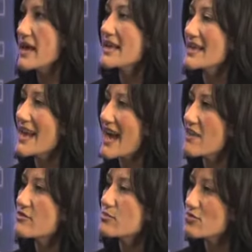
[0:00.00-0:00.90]
can
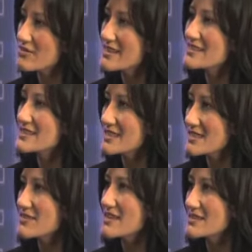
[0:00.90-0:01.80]
have pretty
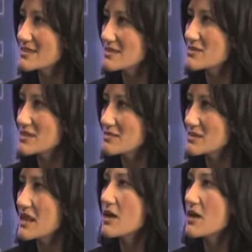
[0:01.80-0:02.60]
significant symptoms